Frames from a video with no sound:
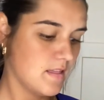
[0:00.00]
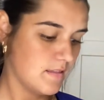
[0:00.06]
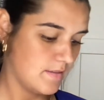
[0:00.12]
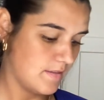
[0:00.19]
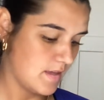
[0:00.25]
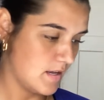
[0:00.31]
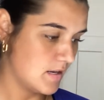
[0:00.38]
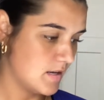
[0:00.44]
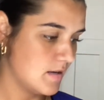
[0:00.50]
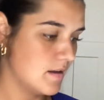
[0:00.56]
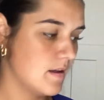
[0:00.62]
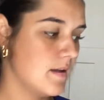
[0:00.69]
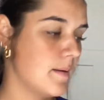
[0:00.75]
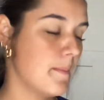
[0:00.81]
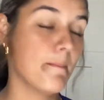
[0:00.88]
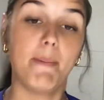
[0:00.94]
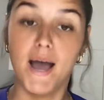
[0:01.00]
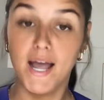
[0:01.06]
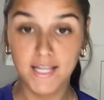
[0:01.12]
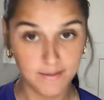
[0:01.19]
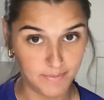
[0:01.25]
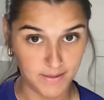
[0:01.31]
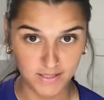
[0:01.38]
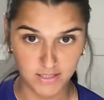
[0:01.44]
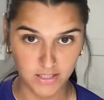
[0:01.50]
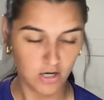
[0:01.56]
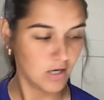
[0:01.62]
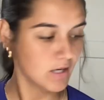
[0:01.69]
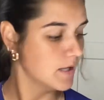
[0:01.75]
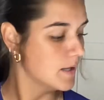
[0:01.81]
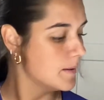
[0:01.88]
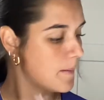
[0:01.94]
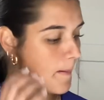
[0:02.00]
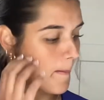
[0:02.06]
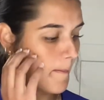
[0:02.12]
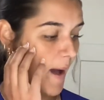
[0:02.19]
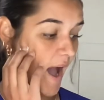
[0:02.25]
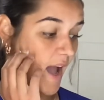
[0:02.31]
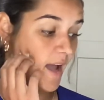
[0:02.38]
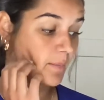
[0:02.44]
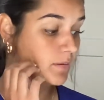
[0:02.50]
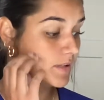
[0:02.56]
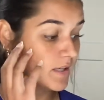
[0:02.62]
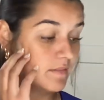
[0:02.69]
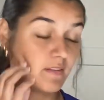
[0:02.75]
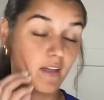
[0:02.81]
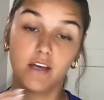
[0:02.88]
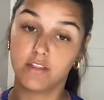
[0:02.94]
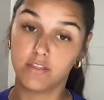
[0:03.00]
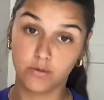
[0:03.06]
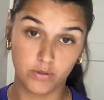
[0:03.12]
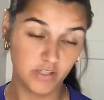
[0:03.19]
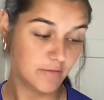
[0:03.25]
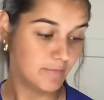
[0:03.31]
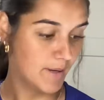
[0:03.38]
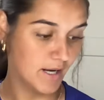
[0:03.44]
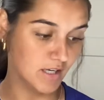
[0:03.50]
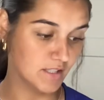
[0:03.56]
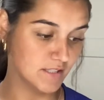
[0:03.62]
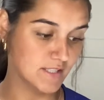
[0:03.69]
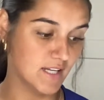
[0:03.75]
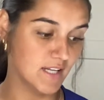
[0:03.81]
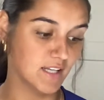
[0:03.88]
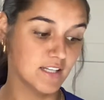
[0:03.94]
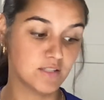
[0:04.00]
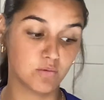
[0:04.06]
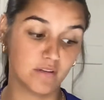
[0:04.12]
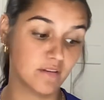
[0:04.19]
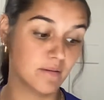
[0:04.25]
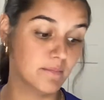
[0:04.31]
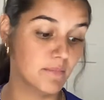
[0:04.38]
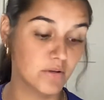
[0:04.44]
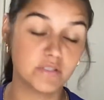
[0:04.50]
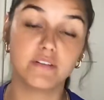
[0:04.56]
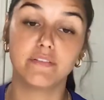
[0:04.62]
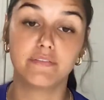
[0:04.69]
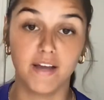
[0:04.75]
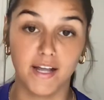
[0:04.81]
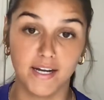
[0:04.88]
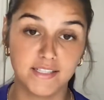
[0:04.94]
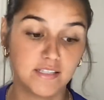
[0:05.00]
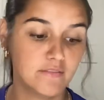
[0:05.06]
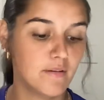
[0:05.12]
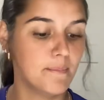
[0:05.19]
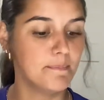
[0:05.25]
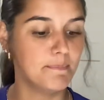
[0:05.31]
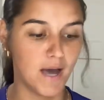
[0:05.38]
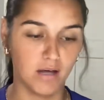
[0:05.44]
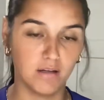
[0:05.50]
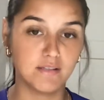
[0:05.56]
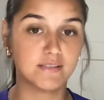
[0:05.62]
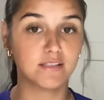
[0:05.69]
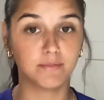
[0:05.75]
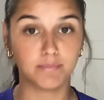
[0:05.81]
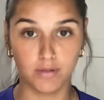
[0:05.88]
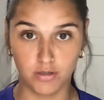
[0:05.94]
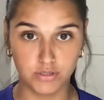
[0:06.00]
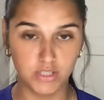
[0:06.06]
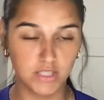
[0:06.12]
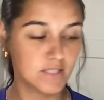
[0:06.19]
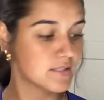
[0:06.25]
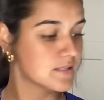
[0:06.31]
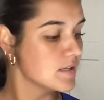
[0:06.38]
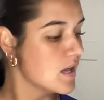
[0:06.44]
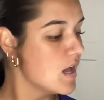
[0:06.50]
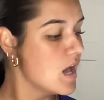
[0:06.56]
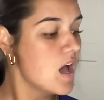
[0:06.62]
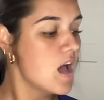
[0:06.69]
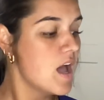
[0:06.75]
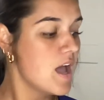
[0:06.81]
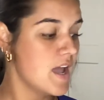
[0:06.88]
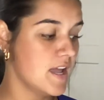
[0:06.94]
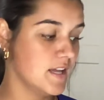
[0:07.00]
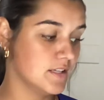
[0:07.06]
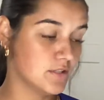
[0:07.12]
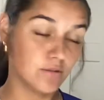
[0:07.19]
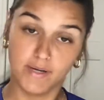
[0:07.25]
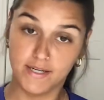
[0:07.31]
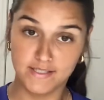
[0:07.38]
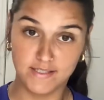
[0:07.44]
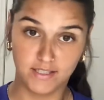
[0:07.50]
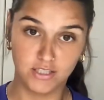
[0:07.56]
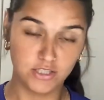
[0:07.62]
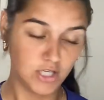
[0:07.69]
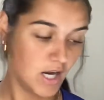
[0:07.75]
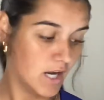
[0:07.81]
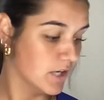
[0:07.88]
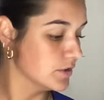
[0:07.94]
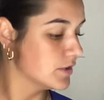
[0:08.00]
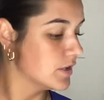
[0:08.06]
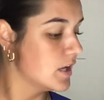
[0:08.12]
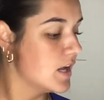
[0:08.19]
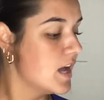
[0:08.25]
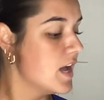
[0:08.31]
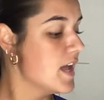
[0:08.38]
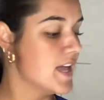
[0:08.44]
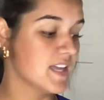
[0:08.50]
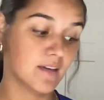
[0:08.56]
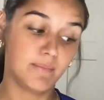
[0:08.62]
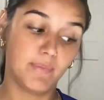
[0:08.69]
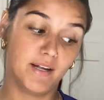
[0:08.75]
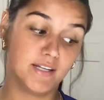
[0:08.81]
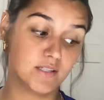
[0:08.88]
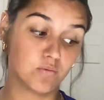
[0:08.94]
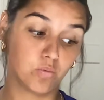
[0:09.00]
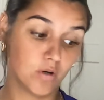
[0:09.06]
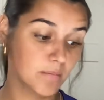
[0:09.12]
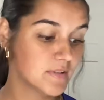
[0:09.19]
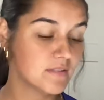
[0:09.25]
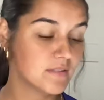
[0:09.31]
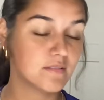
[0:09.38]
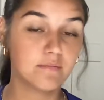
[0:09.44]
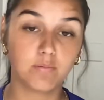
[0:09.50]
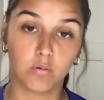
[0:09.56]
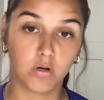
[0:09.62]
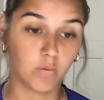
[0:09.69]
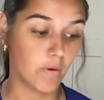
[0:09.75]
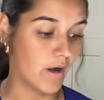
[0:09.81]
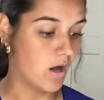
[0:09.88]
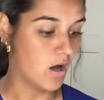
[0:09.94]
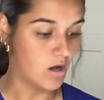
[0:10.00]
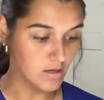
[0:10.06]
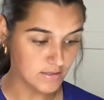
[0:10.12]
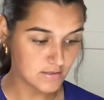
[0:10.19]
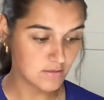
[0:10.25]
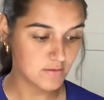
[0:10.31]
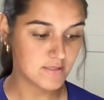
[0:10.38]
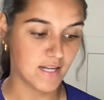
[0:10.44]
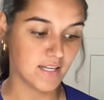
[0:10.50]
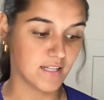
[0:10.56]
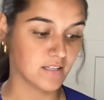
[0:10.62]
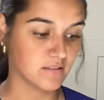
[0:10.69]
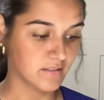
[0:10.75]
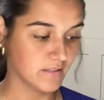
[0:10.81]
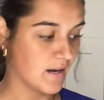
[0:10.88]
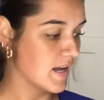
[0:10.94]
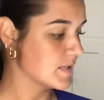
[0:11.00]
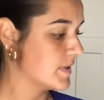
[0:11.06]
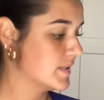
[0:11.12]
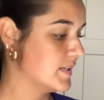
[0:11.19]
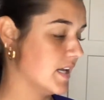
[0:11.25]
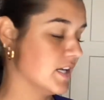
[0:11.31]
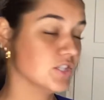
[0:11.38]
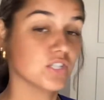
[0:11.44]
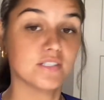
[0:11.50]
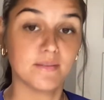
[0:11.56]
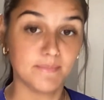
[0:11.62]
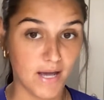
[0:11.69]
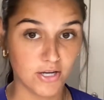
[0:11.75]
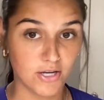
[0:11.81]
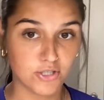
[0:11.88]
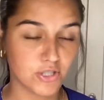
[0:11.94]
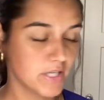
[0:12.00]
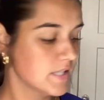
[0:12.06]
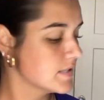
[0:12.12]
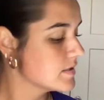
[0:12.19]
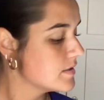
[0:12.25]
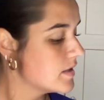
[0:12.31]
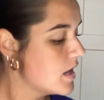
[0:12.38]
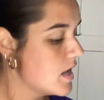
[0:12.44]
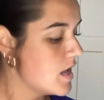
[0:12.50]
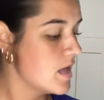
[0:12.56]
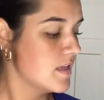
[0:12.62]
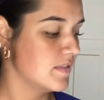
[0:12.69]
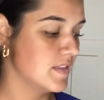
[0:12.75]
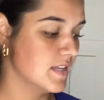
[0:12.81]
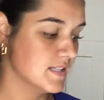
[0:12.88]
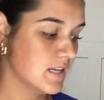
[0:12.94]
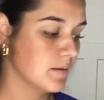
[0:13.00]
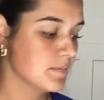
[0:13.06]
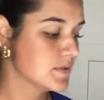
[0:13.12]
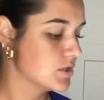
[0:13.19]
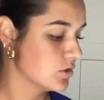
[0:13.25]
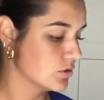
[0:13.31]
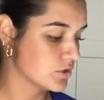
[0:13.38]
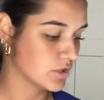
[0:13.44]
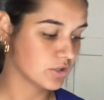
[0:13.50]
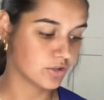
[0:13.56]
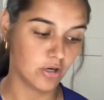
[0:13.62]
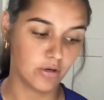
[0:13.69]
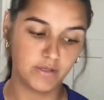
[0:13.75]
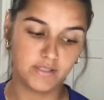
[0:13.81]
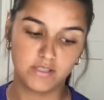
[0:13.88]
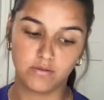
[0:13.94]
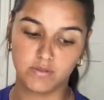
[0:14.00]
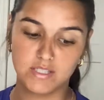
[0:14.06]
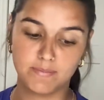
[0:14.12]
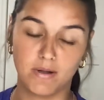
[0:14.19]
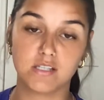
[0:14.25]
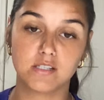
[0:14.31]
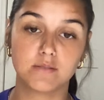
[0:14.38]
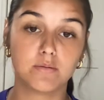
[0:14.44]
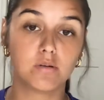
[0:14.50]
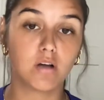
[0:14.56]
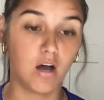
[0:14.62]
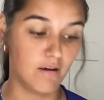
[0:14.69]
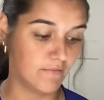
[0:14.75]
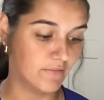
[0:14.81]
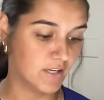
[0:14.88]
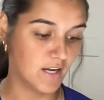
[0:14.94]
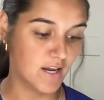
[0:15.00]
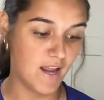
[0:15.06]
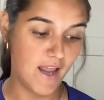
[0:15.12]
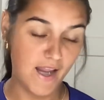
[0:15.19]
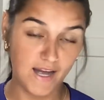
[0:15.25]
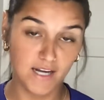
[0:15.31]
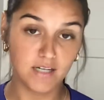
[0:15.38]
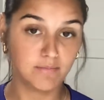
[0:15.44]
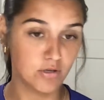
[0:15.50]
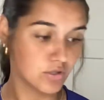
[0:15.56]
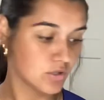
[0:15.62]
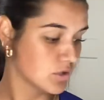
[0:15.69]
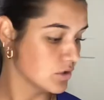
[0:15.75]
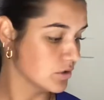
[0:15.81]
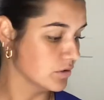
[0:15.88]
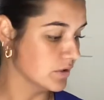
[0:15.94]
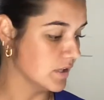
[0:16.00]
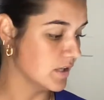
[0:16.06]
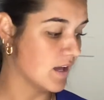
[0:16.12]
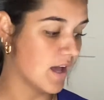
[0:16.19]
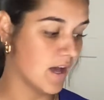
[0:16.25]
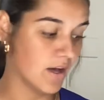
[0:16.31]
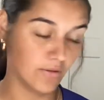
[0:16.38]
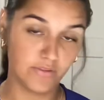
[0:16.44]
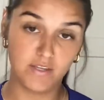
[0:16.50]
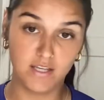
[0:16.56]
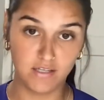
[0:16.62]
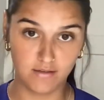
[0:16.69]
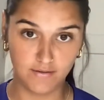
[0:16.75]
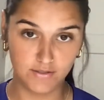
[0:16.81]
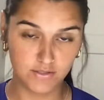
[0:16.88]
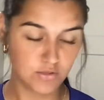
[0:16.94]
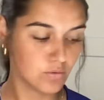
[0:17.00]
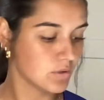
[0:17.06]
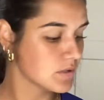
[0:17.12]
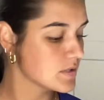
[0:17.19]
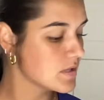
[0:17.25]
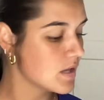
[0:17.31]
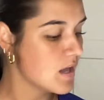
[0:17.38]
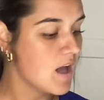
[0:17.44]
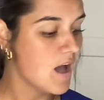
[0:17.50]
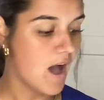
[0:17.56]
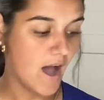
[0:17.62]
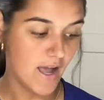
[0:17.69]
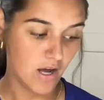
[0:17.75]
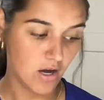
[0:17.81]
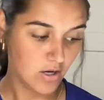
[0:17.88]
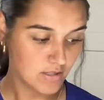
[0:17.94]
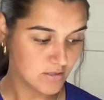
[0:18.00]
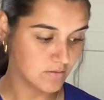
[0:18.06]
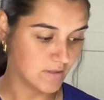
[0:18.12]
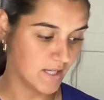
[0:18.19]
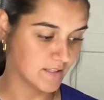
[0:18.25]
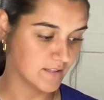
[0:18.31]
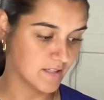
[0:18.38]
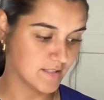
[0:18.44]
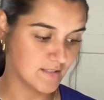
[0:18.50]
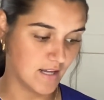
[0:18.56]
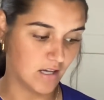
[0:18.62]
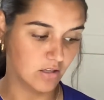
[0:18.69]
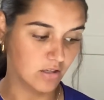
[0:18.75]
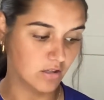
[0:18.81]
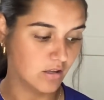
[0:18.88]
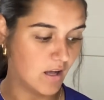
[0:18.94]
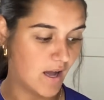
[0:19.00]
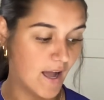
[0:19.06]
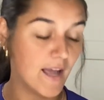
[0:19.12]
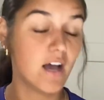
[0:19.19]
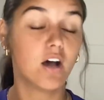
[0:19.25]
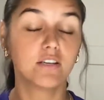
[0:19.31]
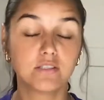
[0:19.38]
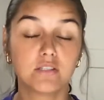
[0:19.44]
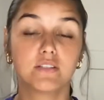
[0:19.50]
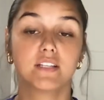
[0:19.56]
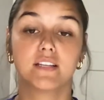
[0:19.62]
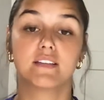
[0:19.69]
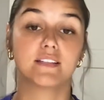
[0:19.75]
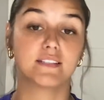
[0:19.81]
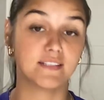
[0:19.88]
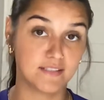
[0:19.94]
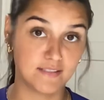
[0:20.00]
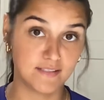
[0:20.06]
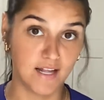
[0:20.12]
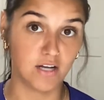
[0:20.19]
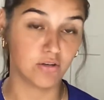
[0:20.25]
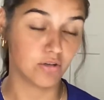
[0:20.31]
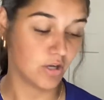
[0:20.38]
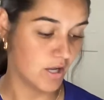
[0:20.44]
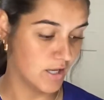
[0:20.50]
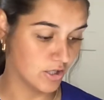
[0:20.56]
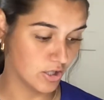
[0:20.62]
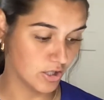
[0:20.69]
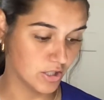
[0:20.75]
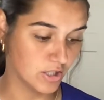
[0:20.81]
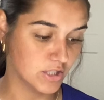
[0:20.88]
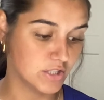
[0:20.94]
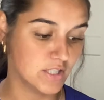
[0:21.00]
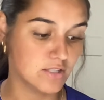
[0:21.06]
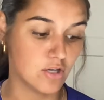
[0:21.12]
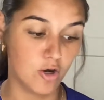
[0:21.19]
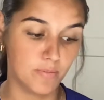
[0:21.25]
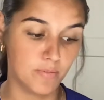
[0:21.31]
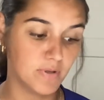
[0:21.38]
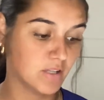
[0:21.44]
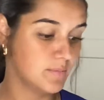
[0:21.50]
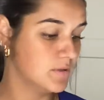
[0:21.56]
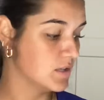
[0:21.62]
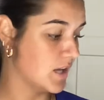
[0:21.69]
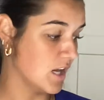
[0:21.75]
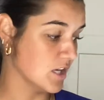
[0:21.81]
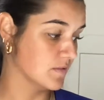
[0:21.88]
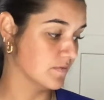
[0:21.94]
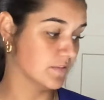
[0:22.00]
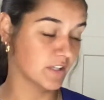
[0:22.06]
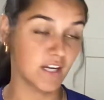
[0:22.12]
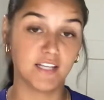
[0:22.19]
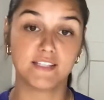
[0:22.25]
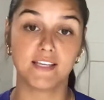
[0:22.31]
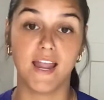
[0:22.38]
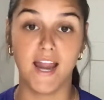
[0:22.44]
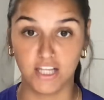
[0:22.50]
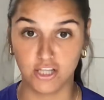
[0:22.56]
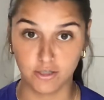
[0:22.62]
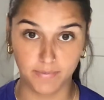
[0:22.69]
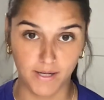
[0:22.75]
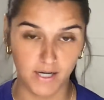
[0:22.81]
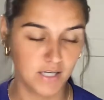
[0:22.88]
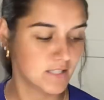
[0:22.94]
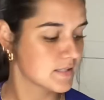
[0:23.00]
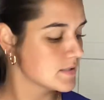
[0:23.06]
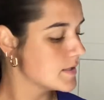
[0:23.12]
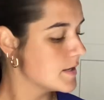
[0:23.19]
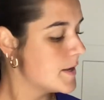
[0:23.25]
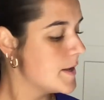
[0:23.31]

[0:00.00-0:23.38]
Then my opinion on it. I believe that authoritative parenting is one of the most effective and balanced approaches to raising a child. It combines warmth and support while also setting clear expectations and boundaries. This helps children grow into responsible, confident, and emotionally healthy individuals. I also like this style. I also think this style encourages open communication for kids and their parents.